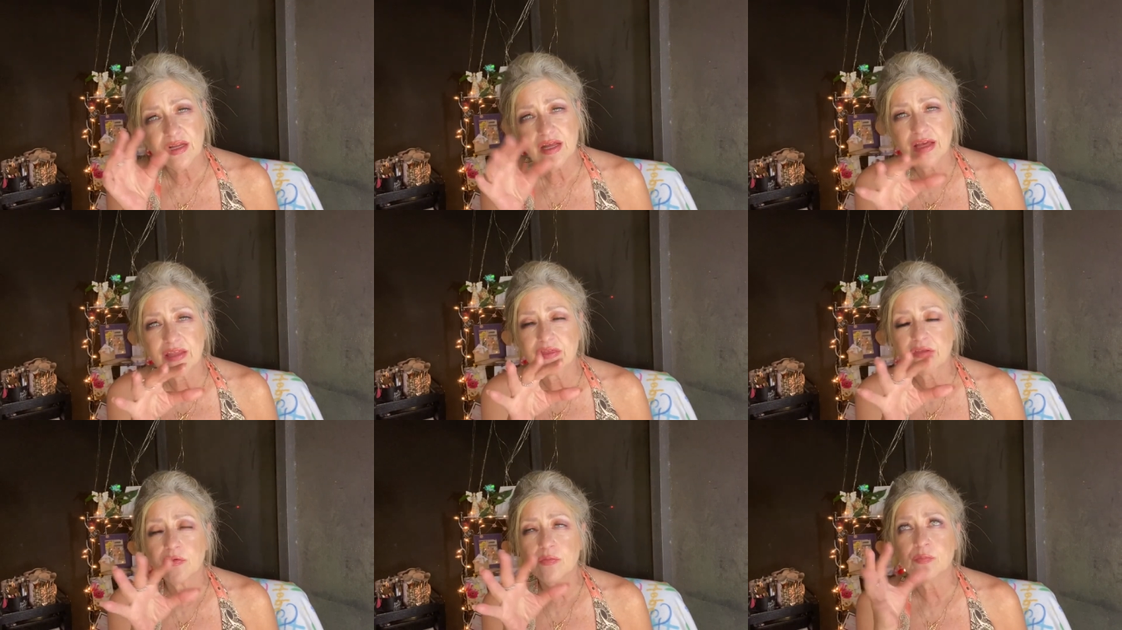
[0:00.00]

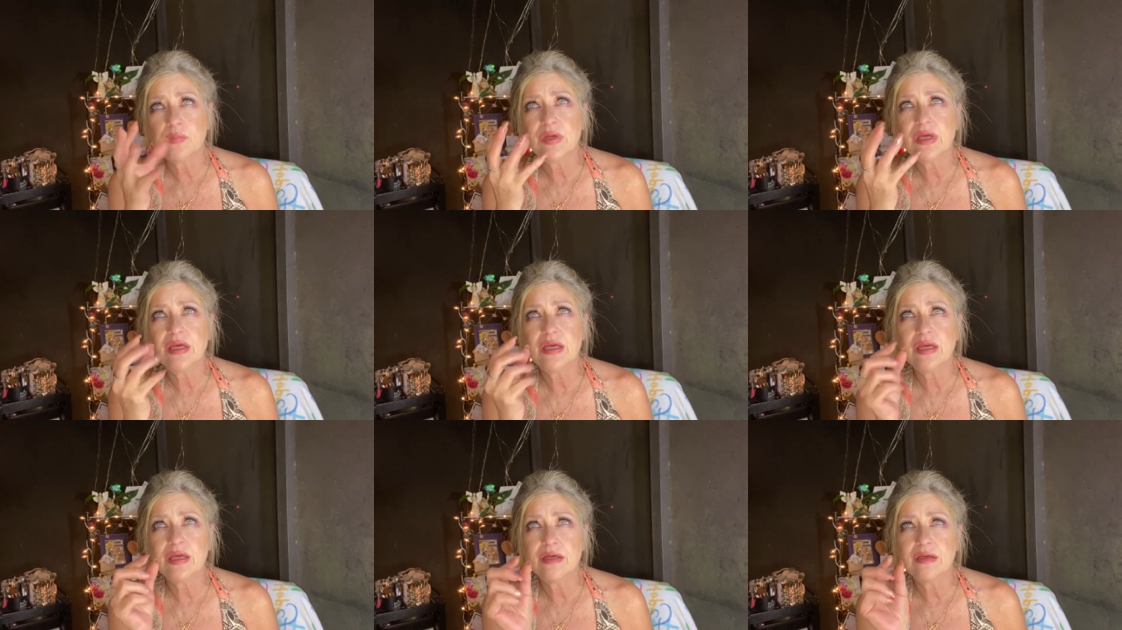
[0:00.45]
Like there'll be,
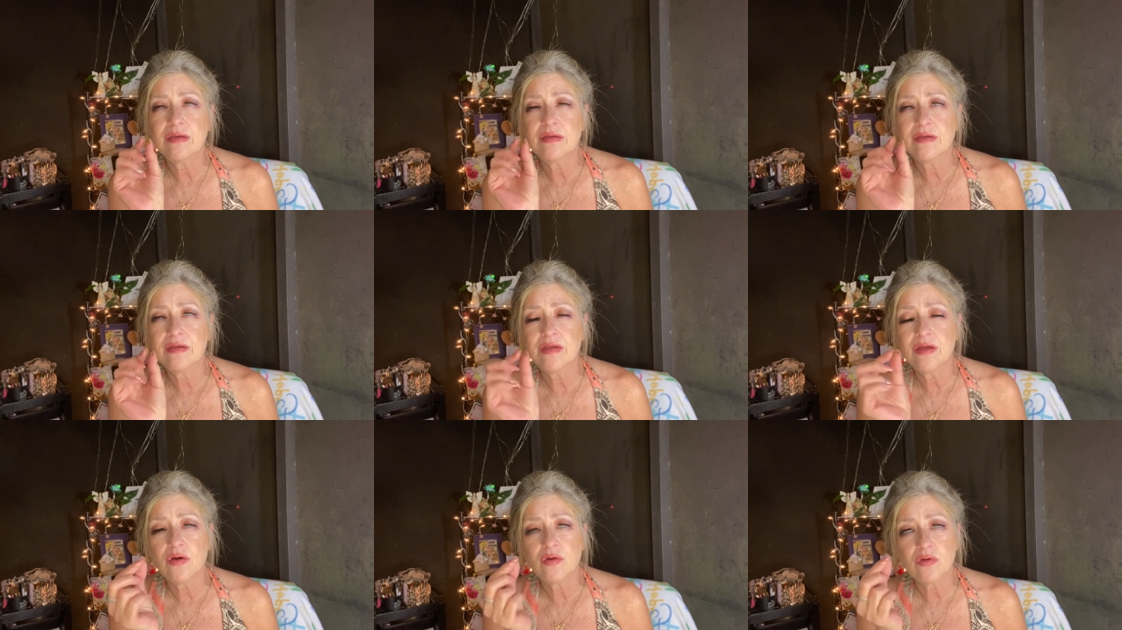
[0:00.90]

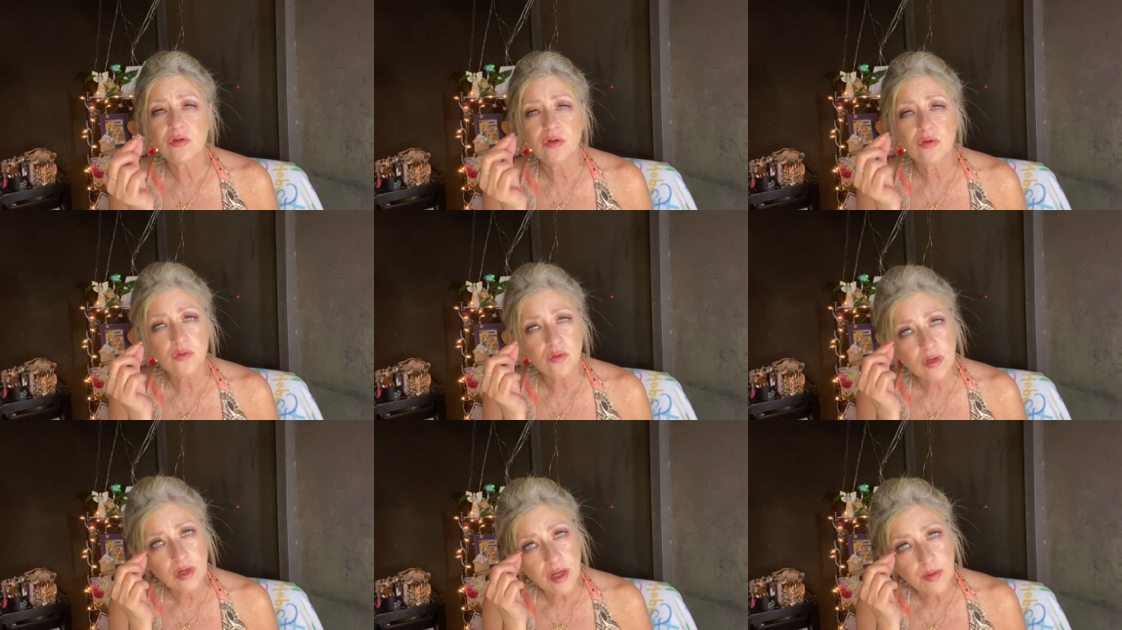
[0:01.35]
you know, a
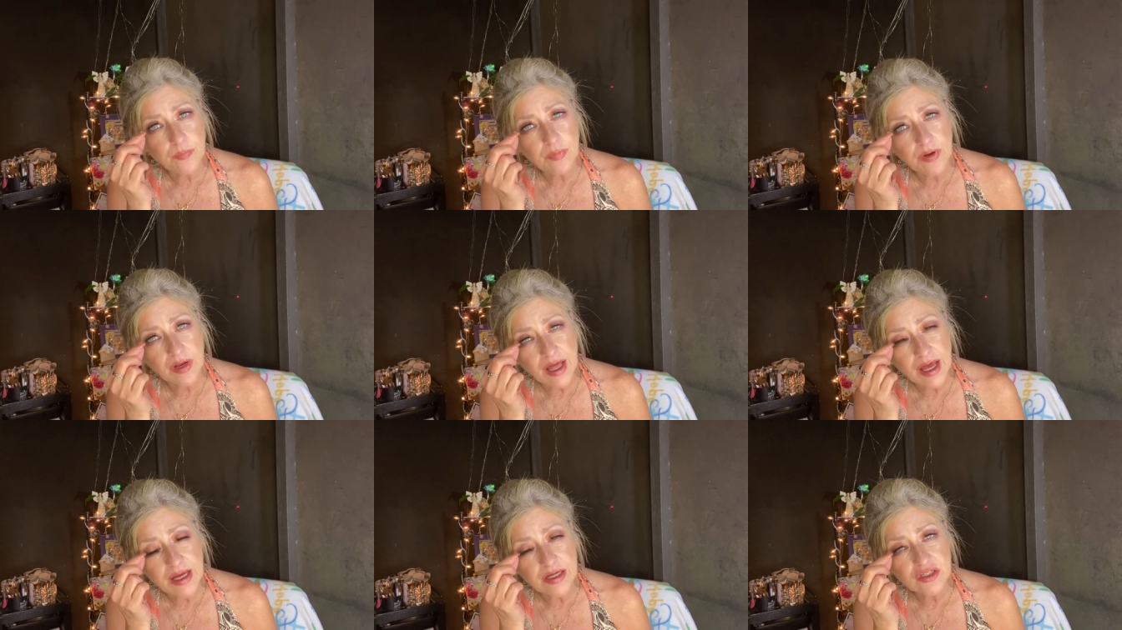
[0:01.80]
little clump
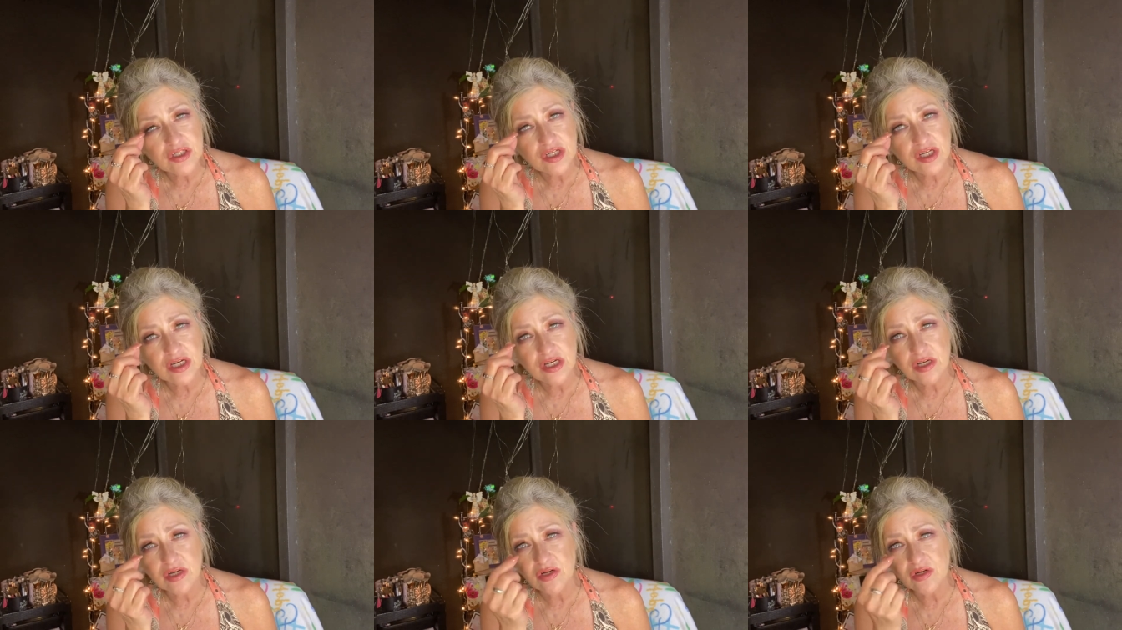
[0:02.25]
of lash
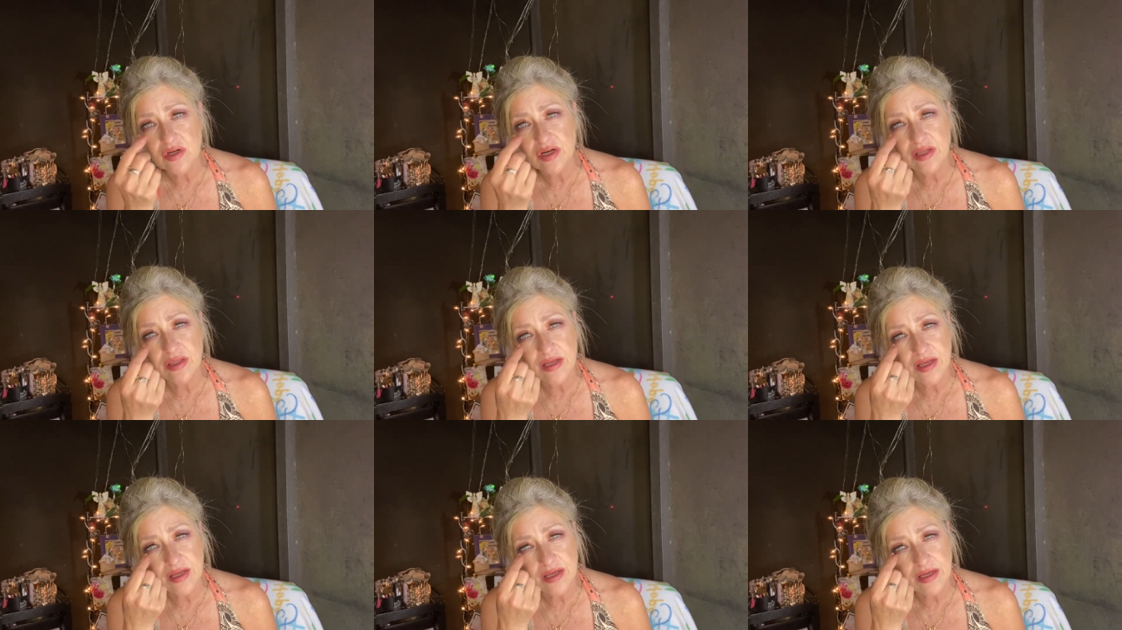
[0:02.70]
here,
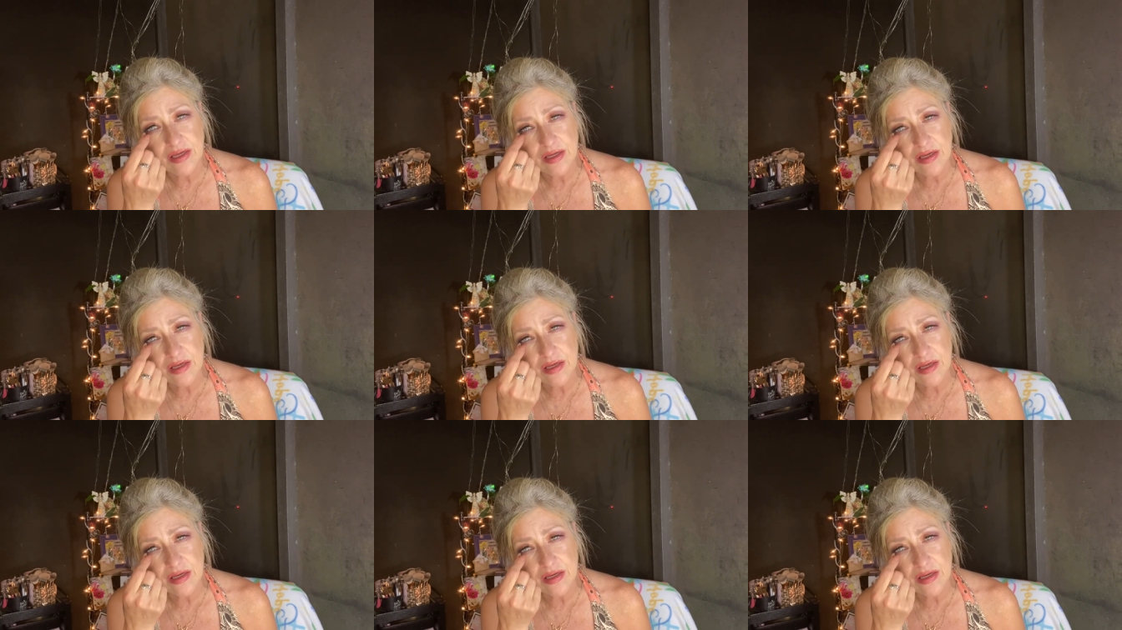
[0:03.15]
and then